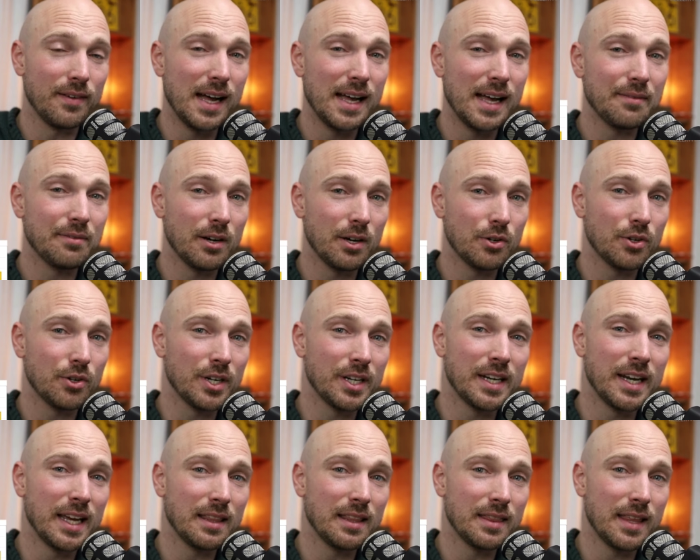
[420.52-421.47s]
five hundred
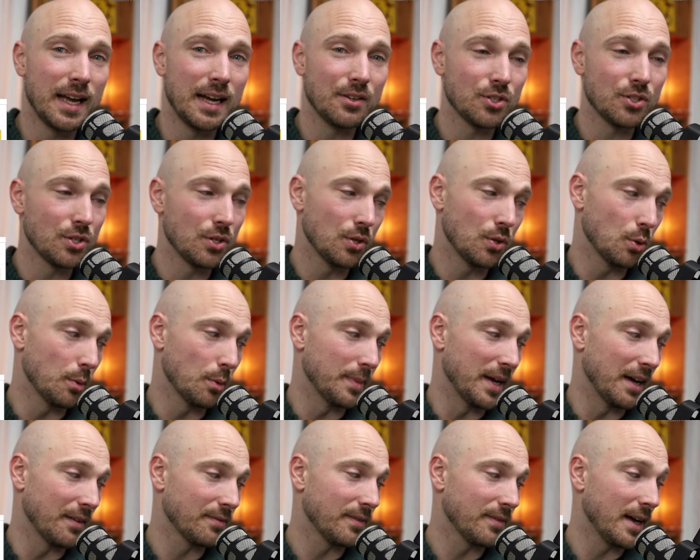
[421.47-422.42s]
eight thousand dollars to
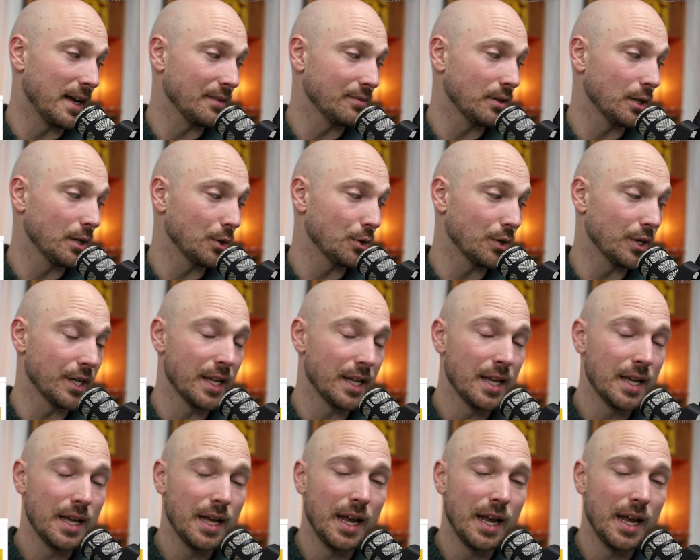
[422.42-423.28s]
about five hundred